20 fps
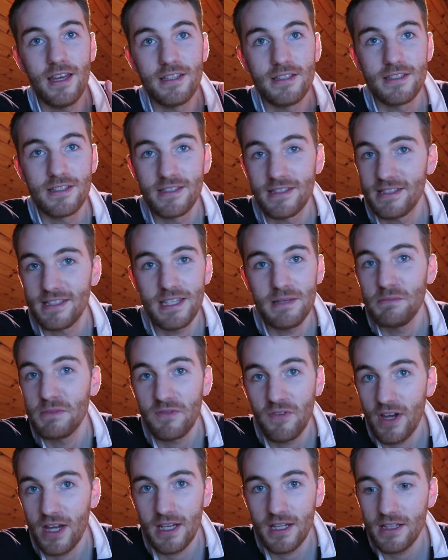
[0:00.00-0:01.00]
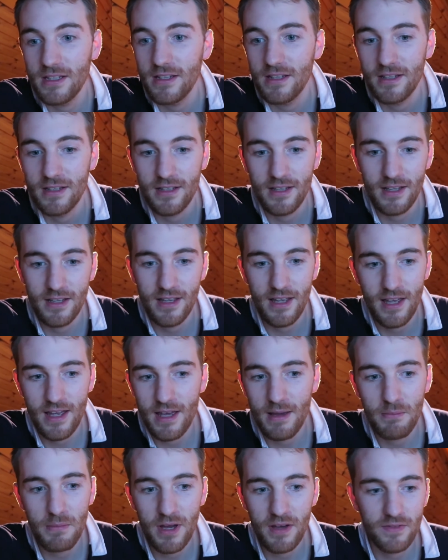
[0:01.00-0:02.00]
It seems fine,
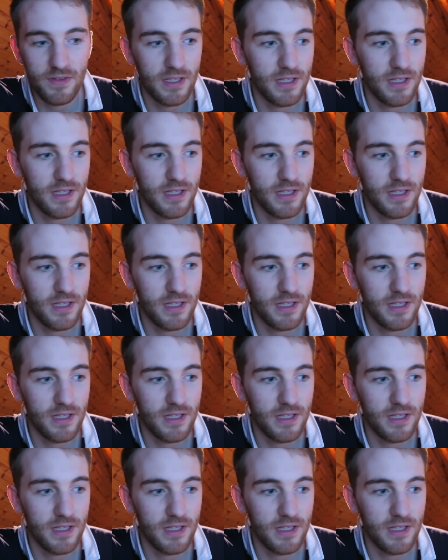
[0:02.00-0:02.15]
I